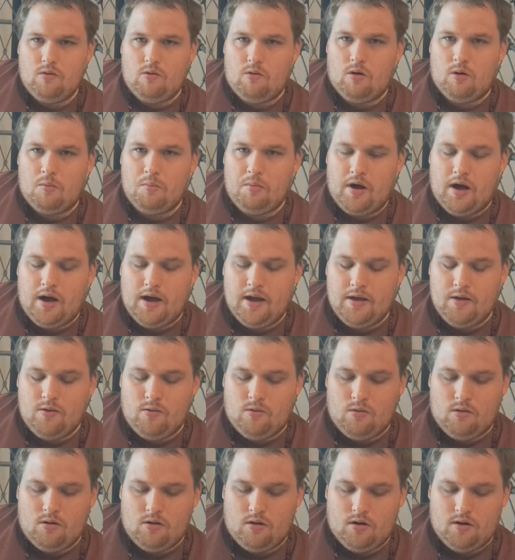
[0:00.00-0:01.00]
or by
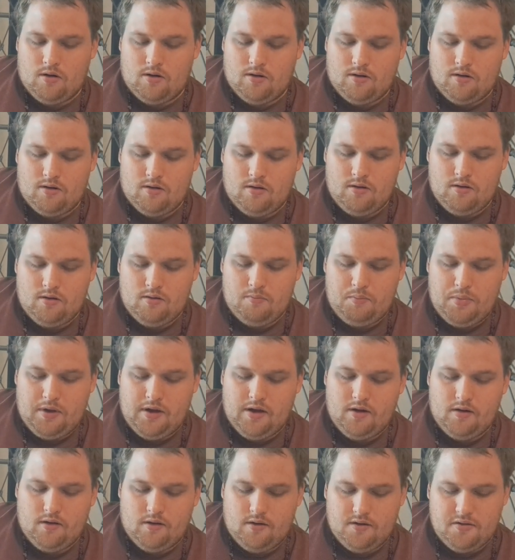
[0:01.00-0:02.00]
your
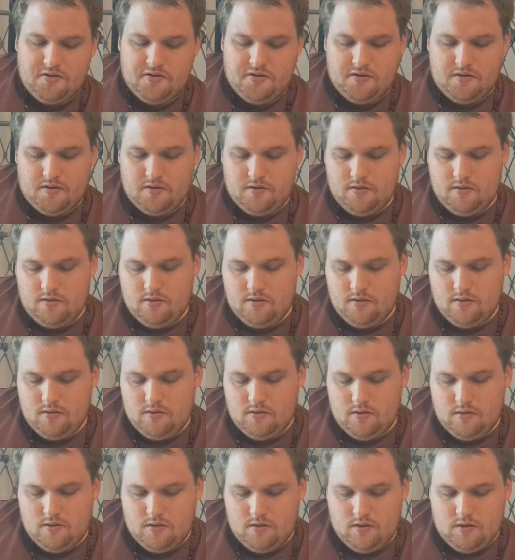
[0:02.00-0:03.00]
peers,
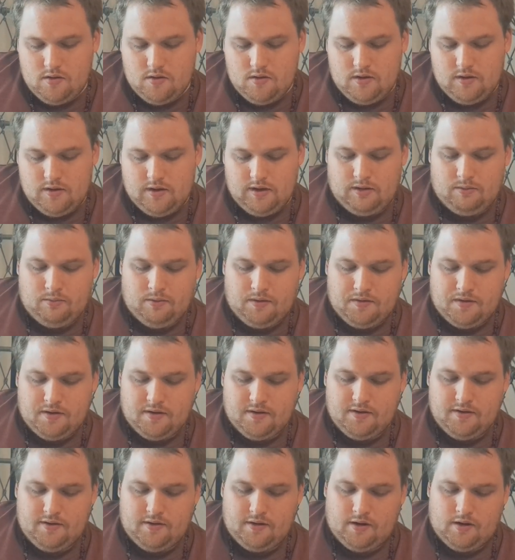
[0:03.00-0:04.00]
is what
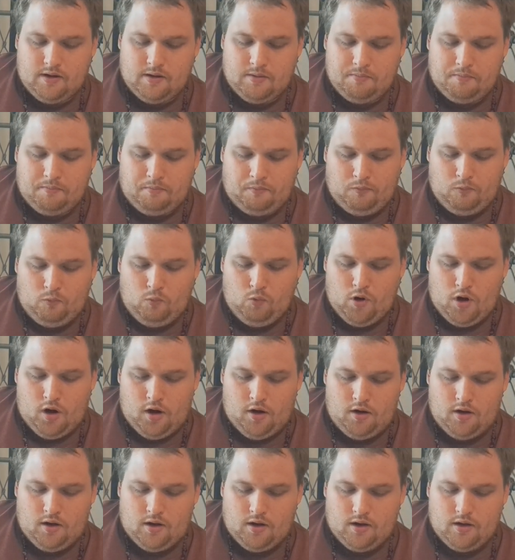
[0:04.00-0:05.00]
this
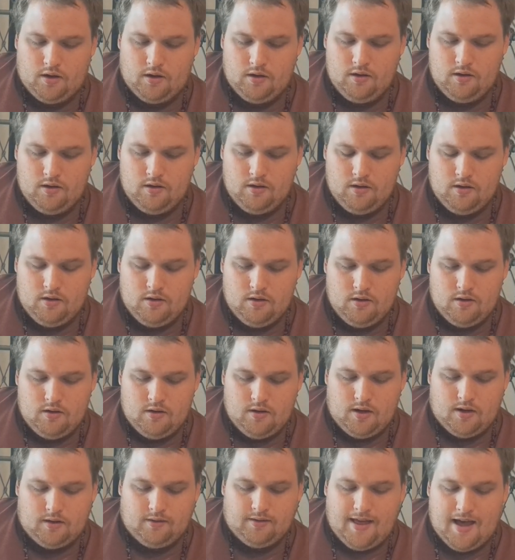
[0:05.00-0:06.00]
would
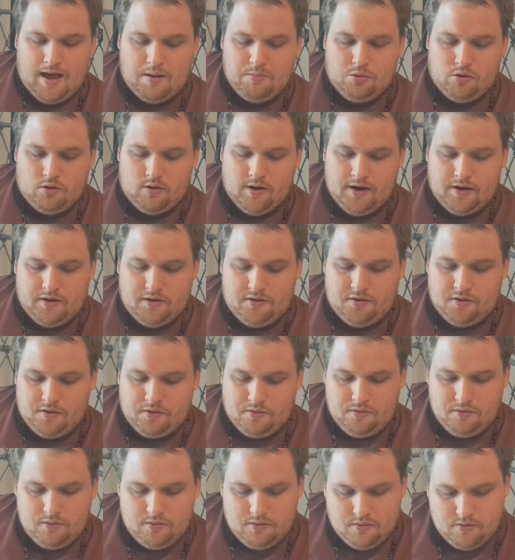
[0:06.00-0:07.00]
elaborate
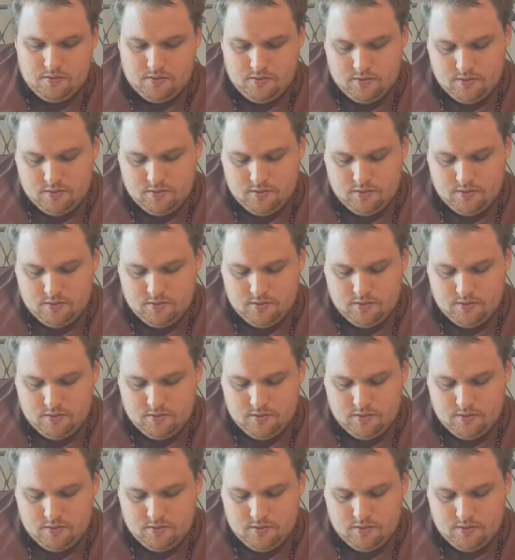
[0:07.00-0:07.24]
to.